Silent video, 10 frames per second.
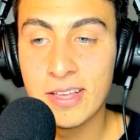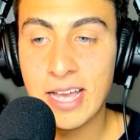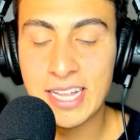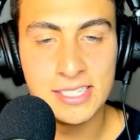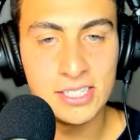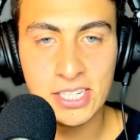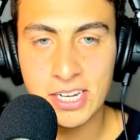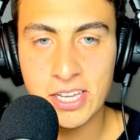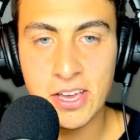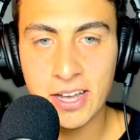at such a
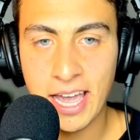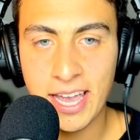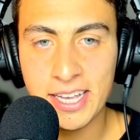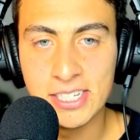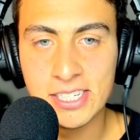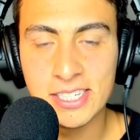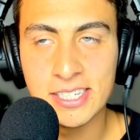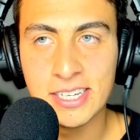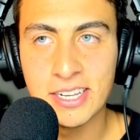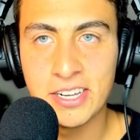young age,
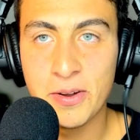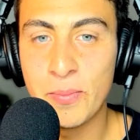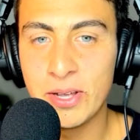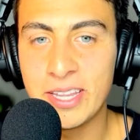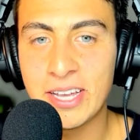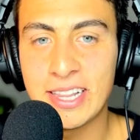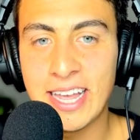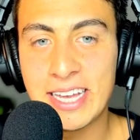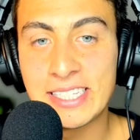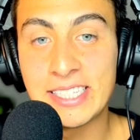you're building a
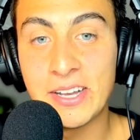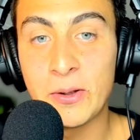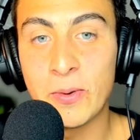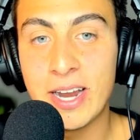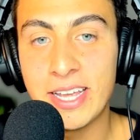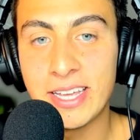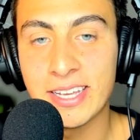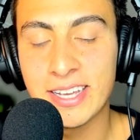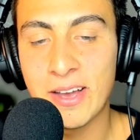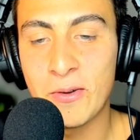legacy already.
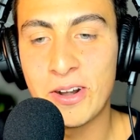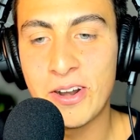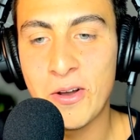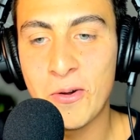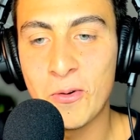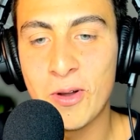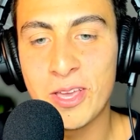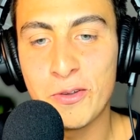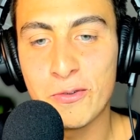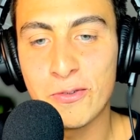I want to know what
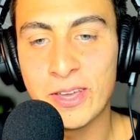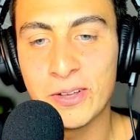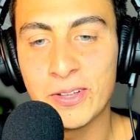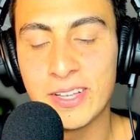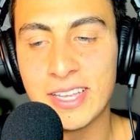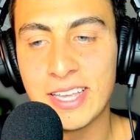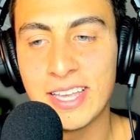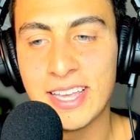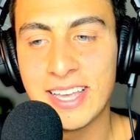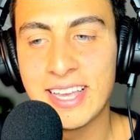you feel
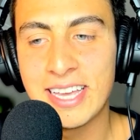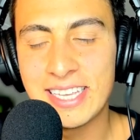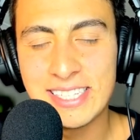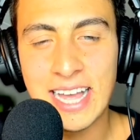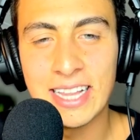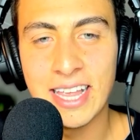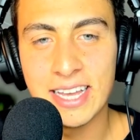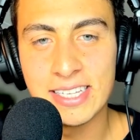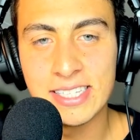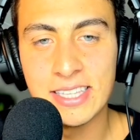is that
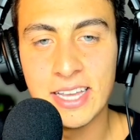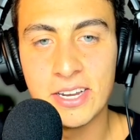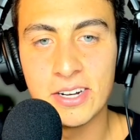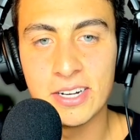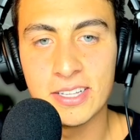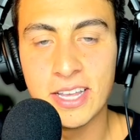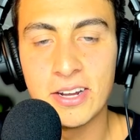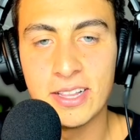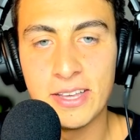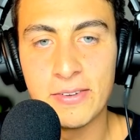legacy that you're that
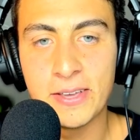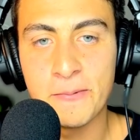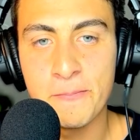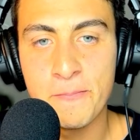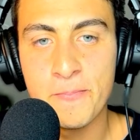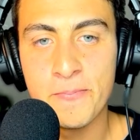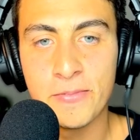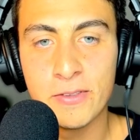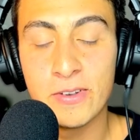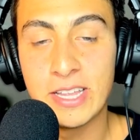you're leaving
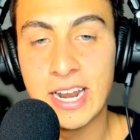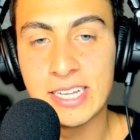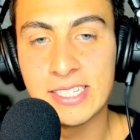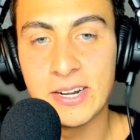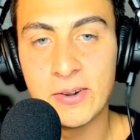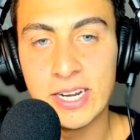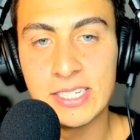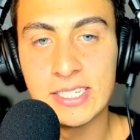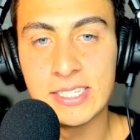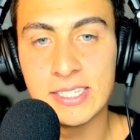for the next
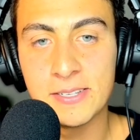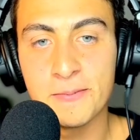generations.